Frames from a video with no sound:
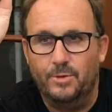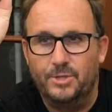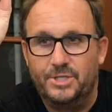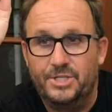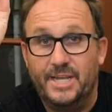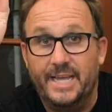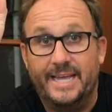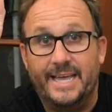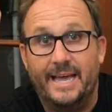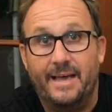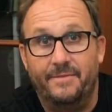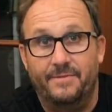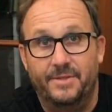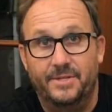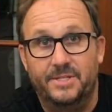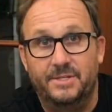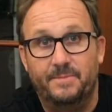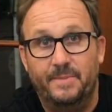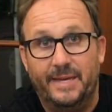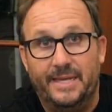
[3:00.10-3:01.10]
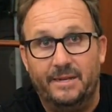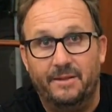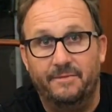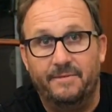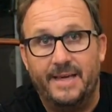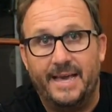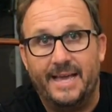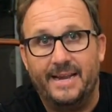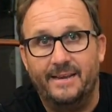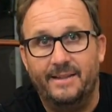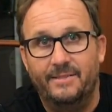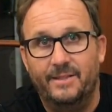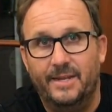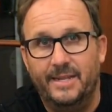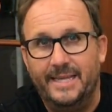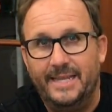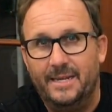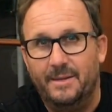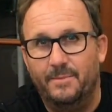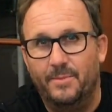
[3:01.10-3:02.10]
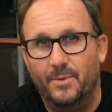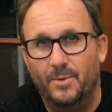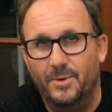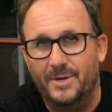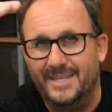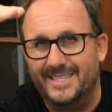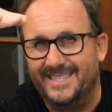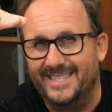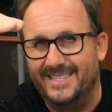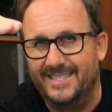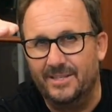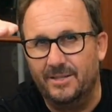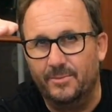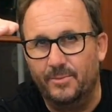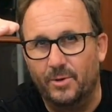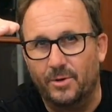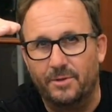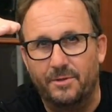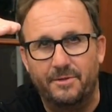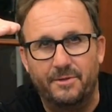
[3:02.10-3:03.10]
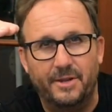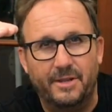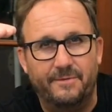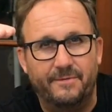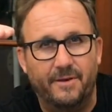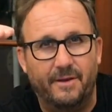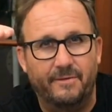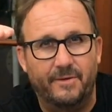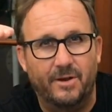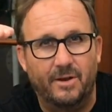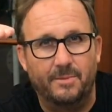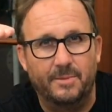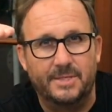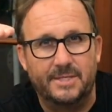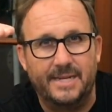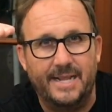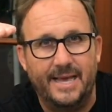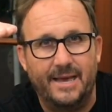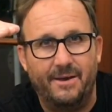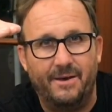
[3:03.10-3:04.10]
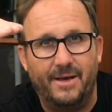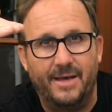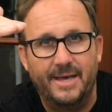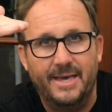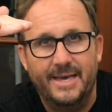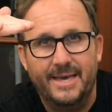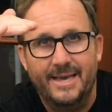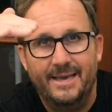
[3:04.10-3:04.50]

we'll check out the speed of that. The leaderboard is the Vestarboard on 35 kilometers an hour.